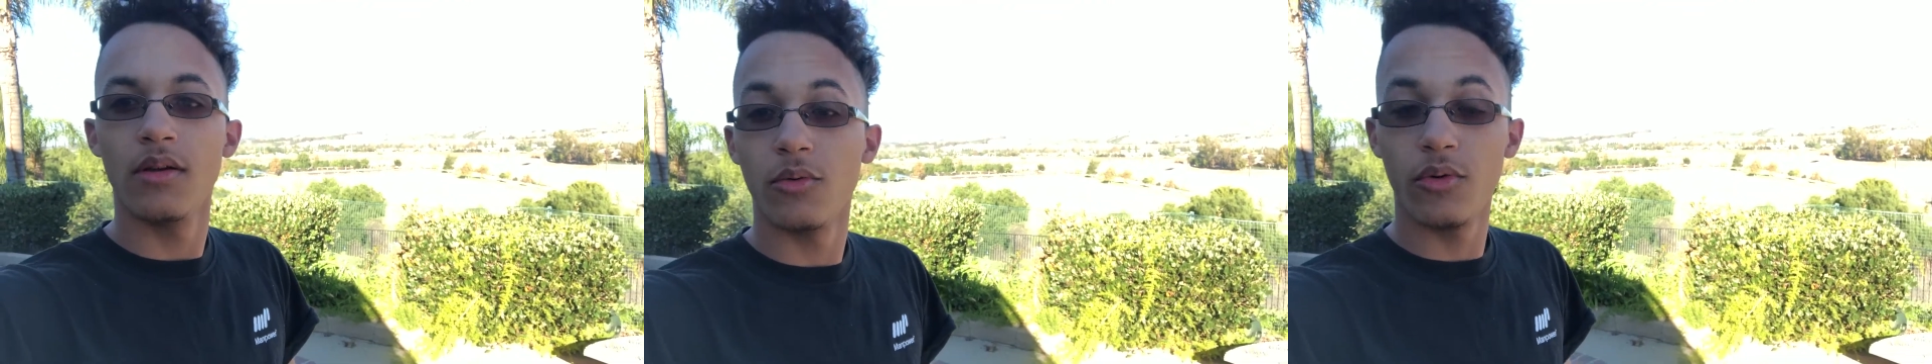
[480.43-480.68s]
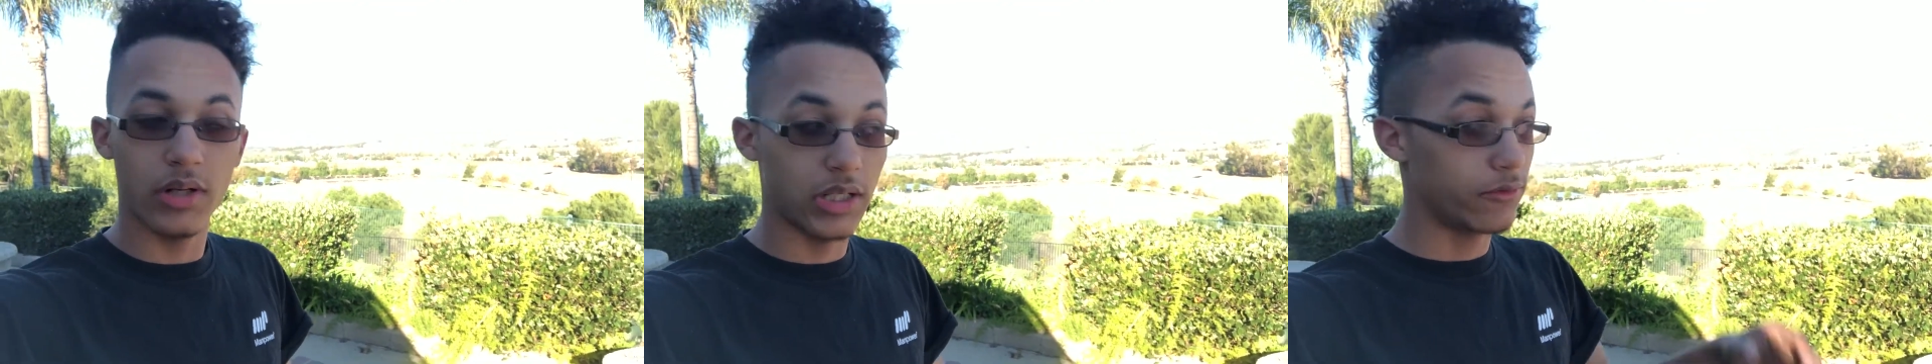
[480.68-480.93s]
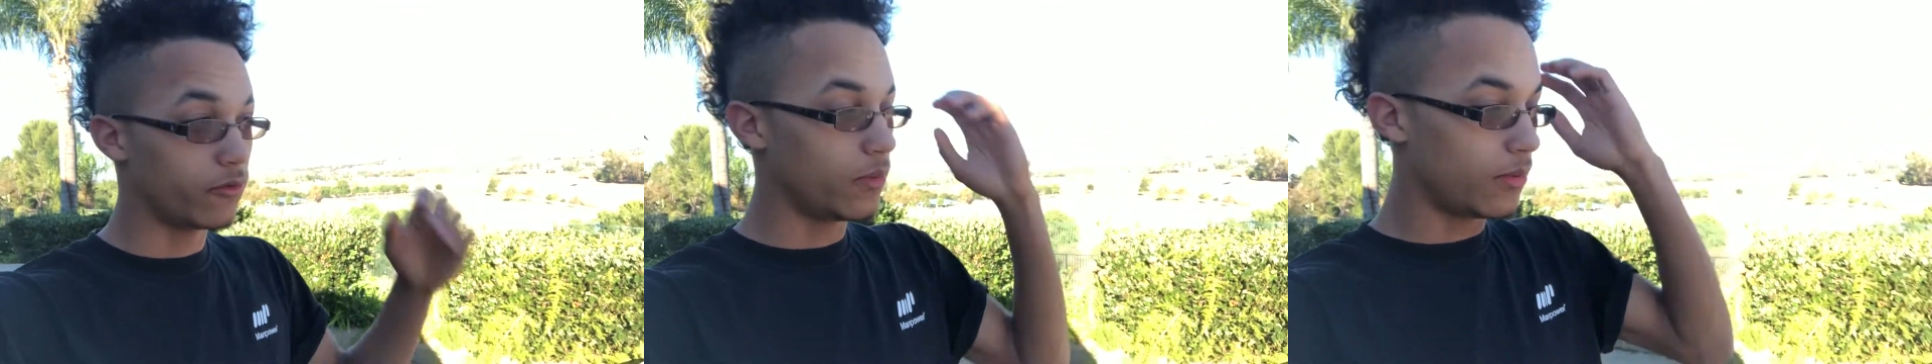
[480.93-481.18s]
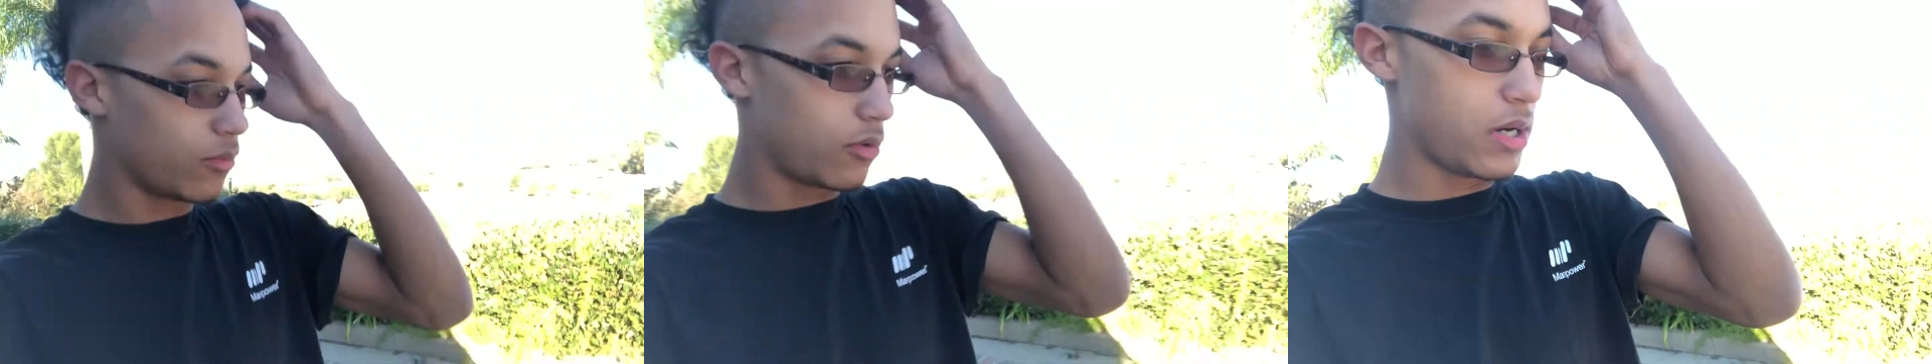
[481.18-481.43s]
real nice view.
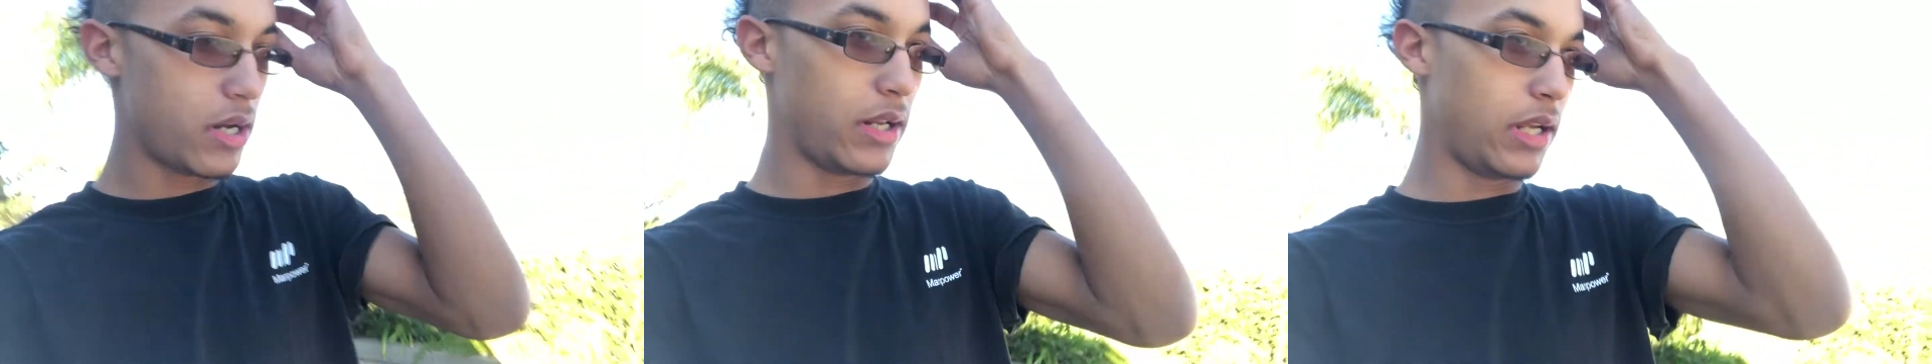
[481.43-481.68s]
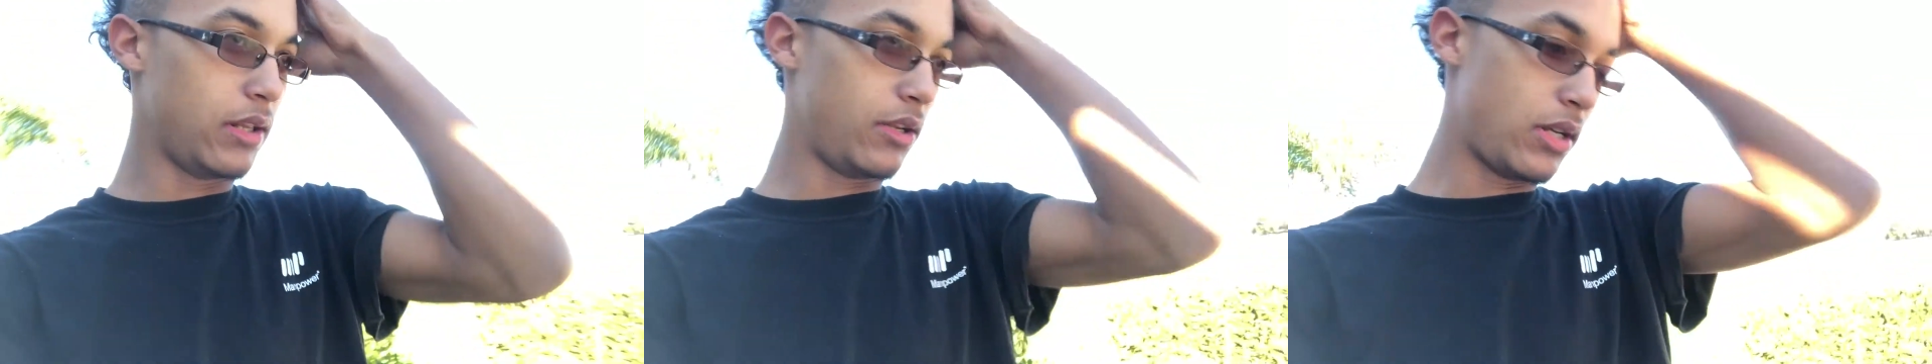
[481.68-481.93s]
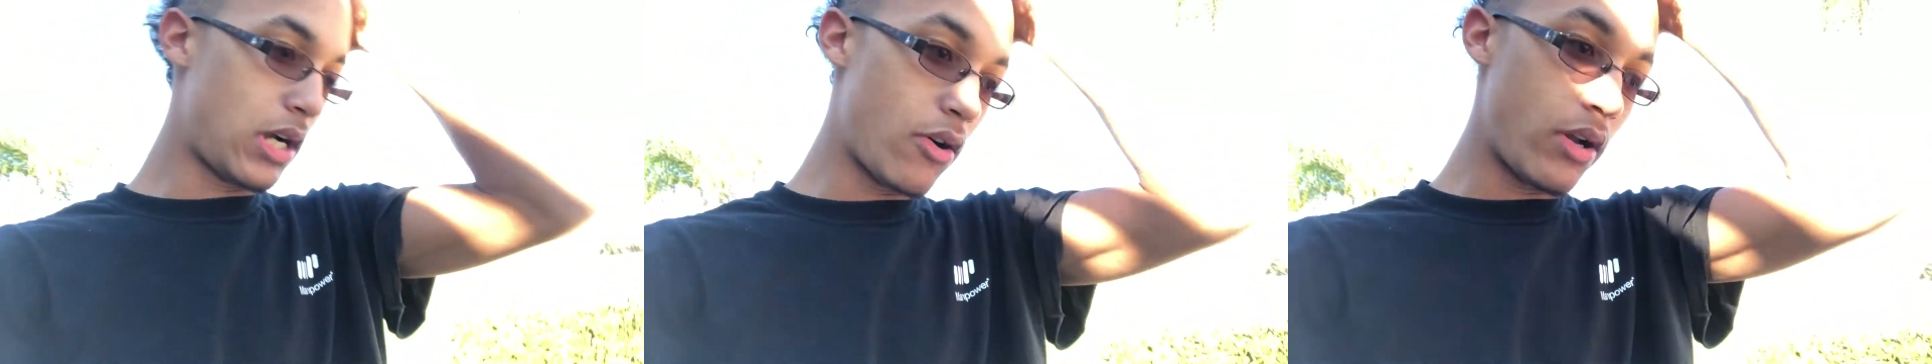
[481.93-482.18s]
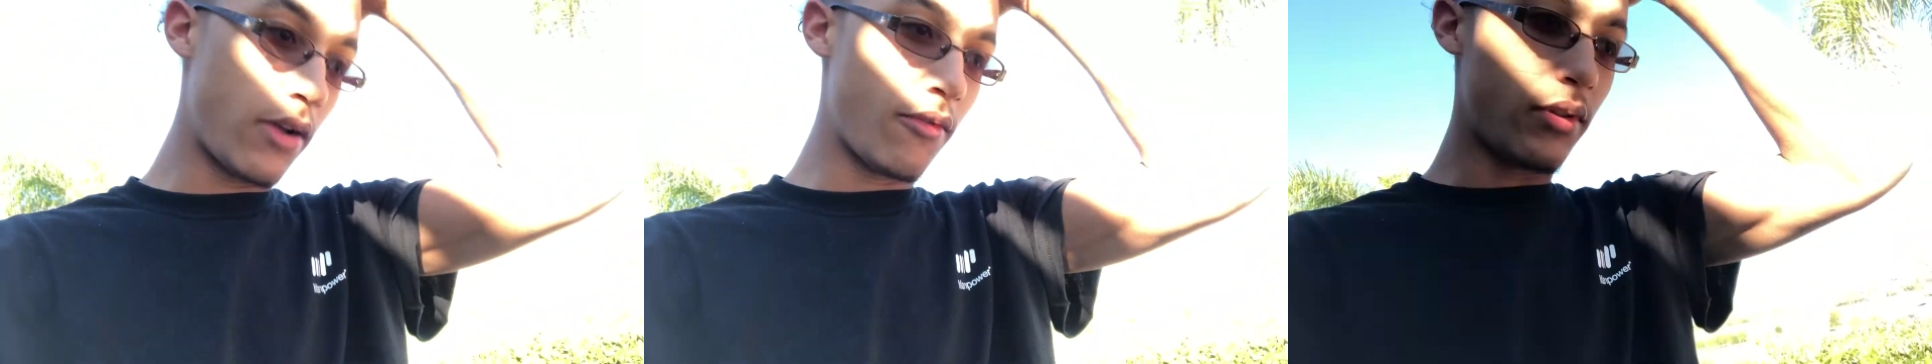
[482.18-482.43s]
I'm ahead and hit the
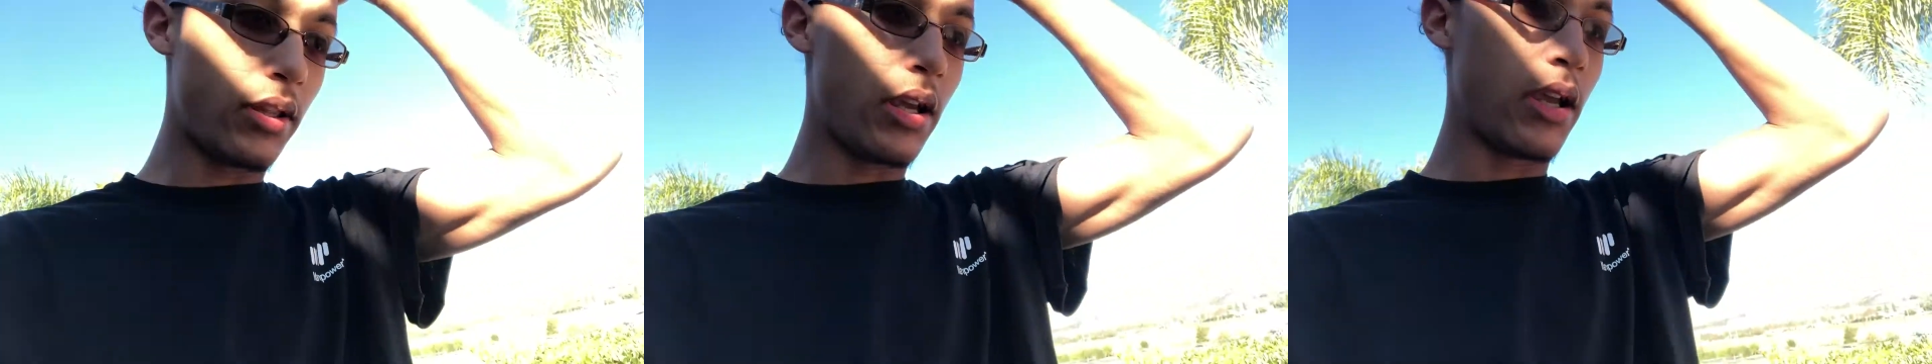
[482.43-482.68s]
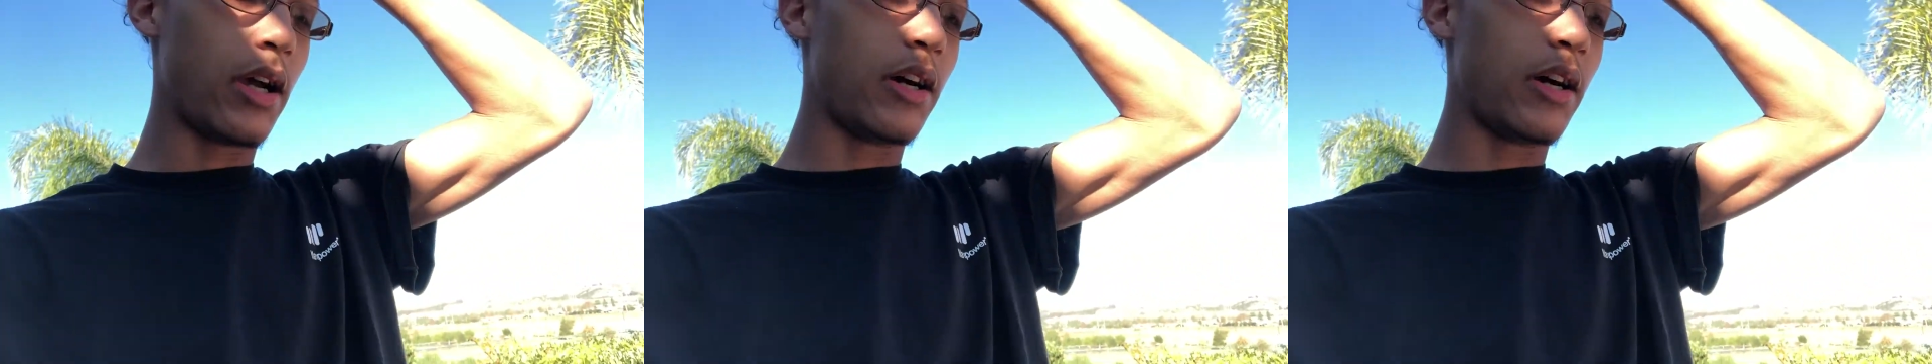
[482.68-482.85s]
shower and everything.